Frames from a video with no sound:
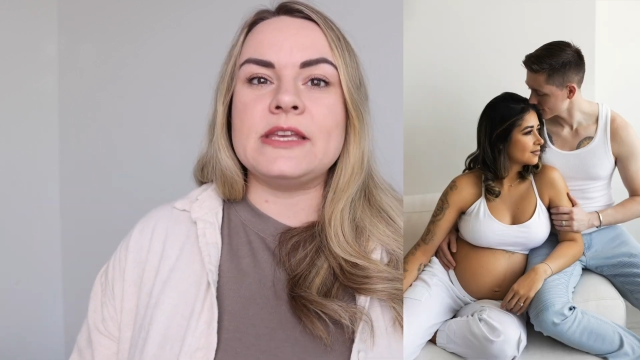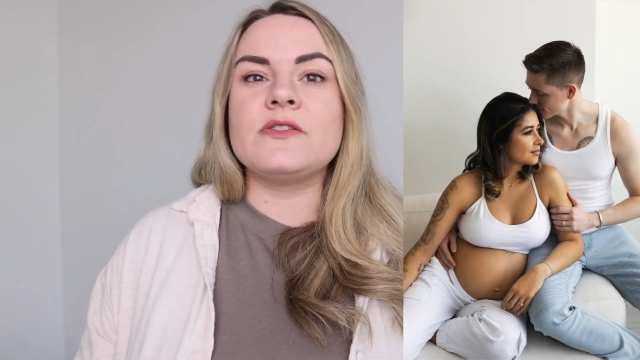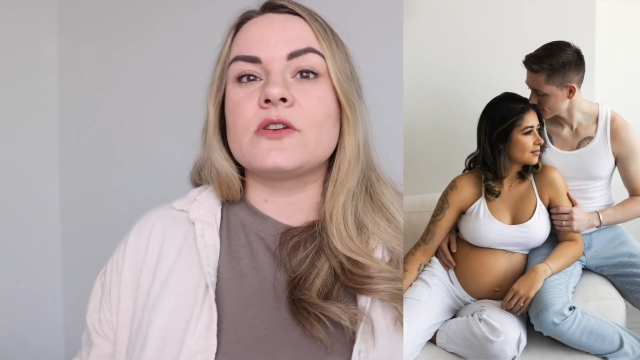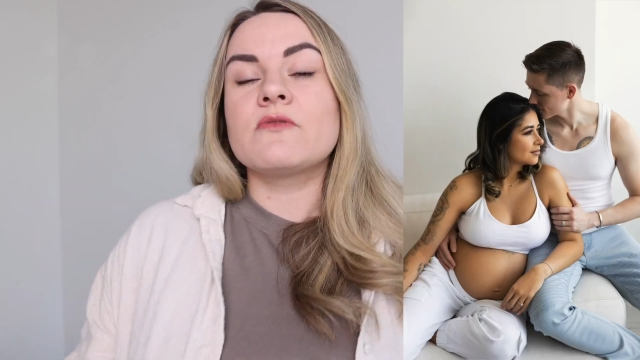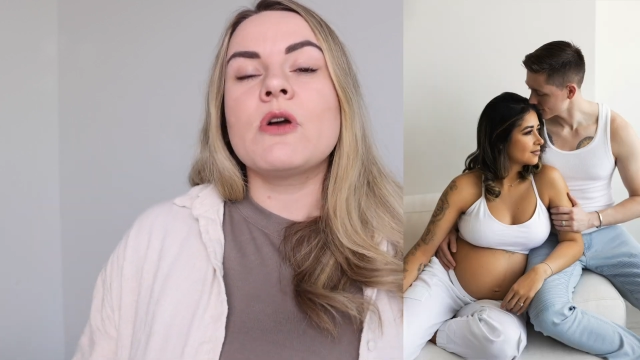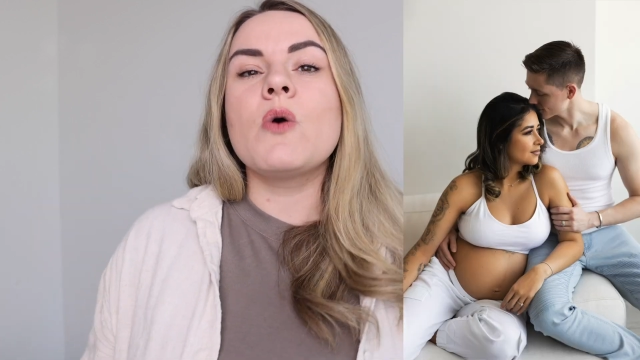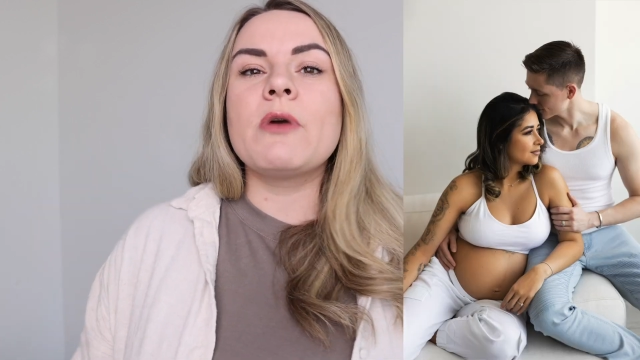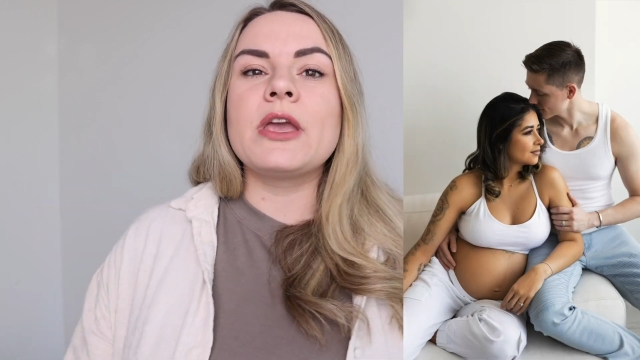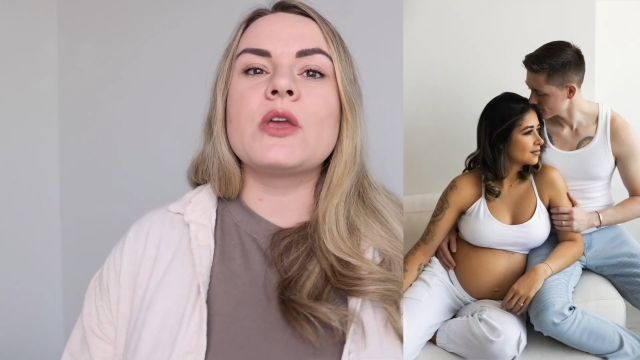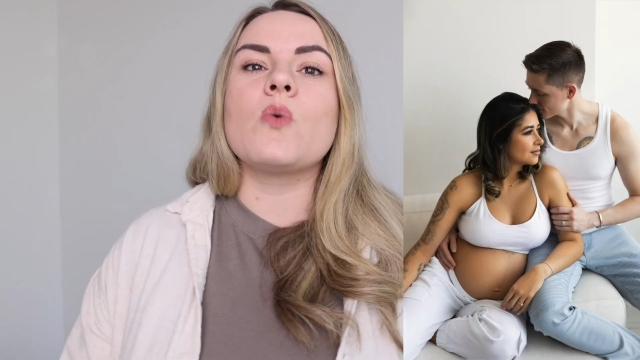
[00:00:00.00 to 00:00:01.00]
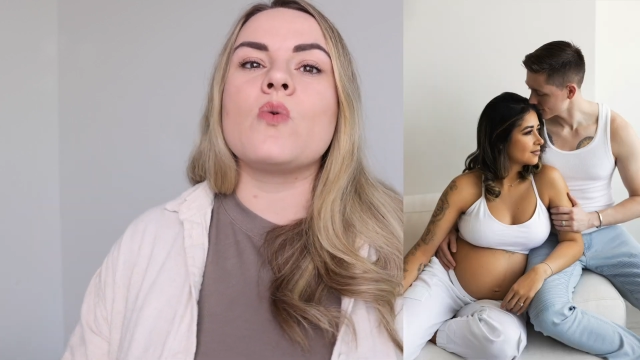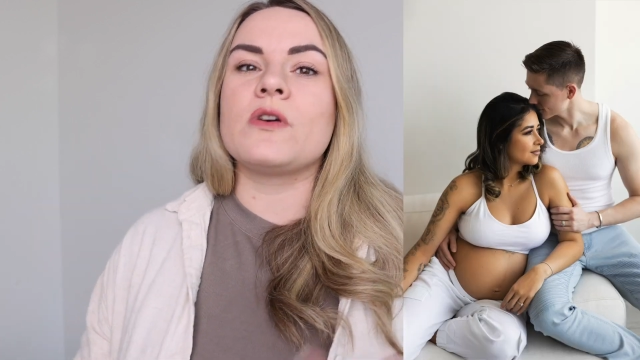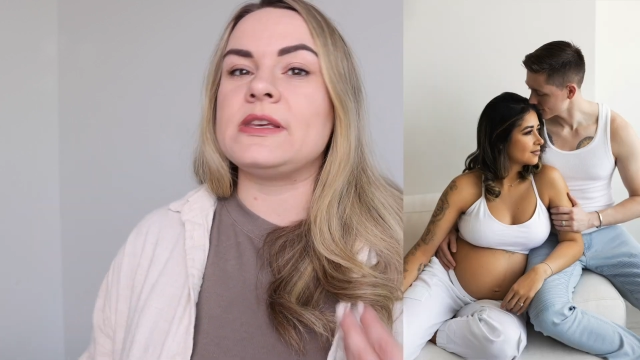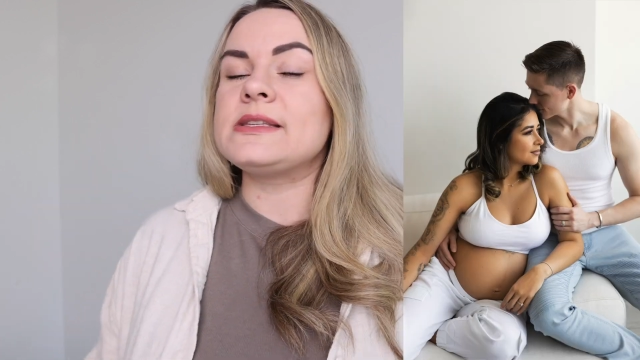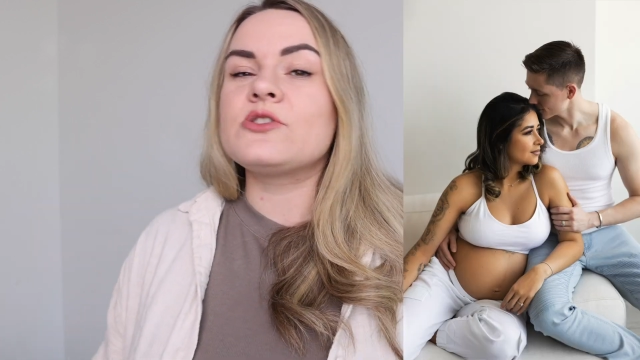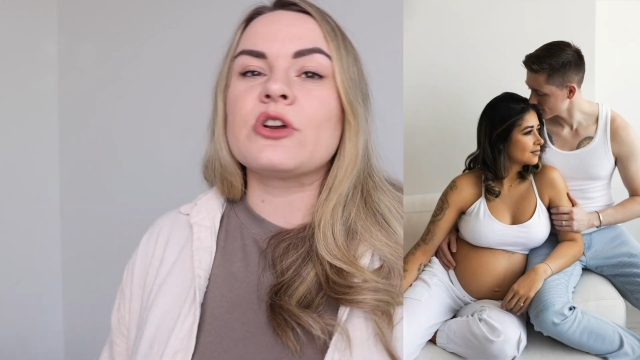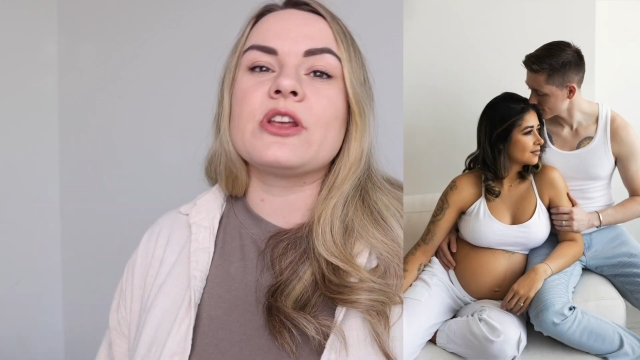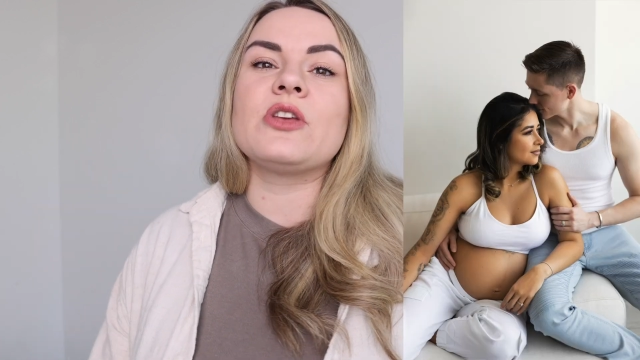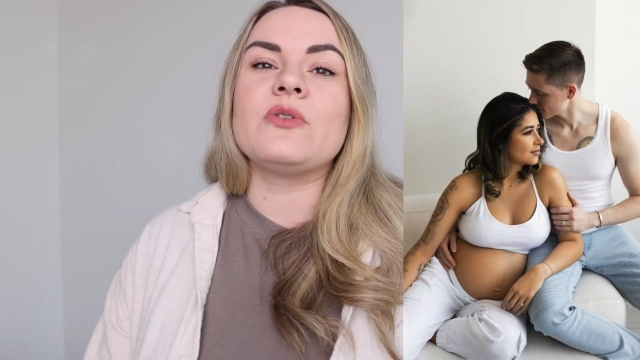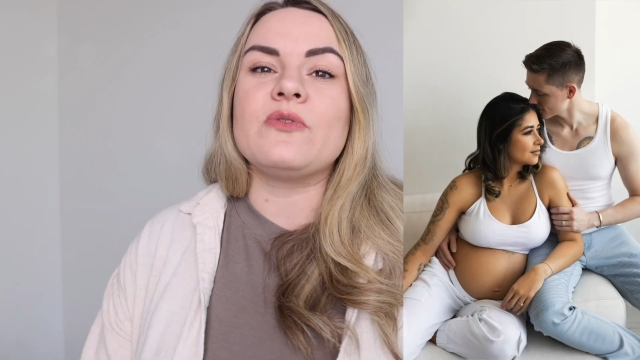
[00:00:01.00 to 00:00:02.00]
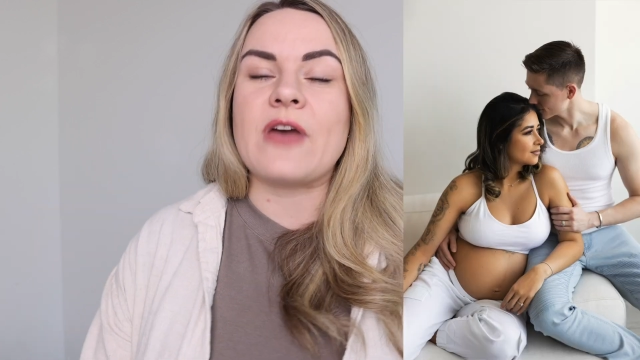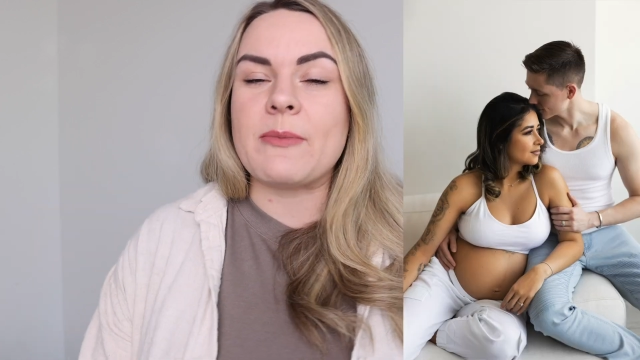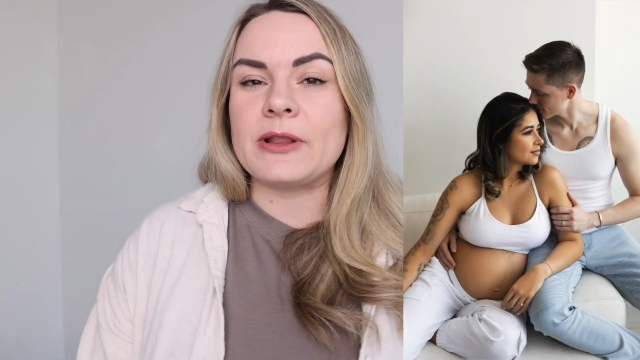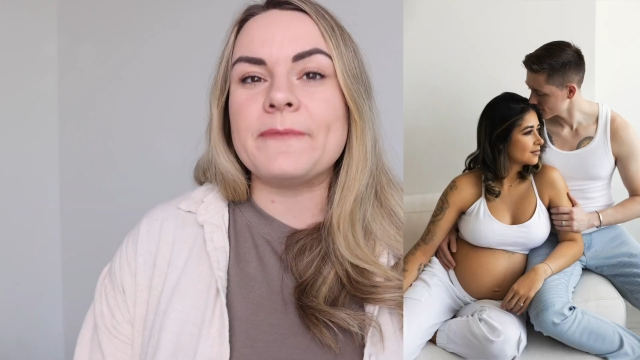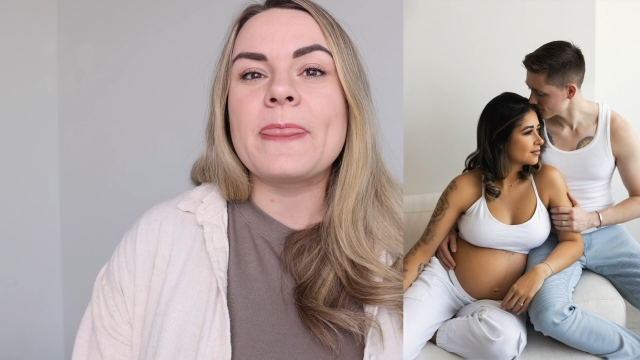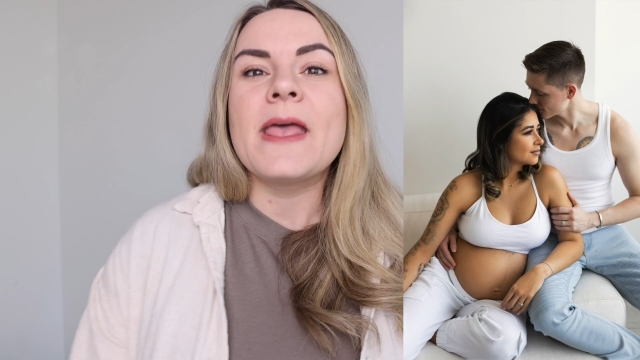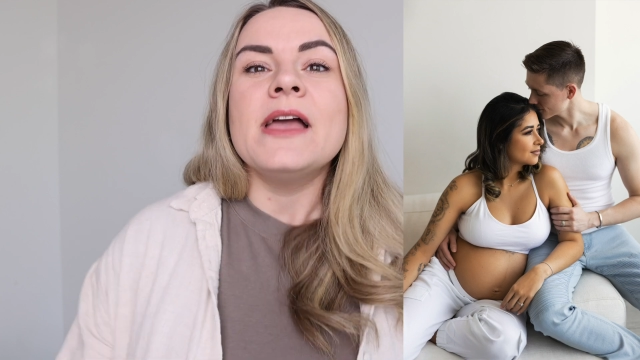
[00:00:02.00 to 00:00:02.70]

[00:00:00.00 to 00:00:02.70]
either growing or they're starting a new family.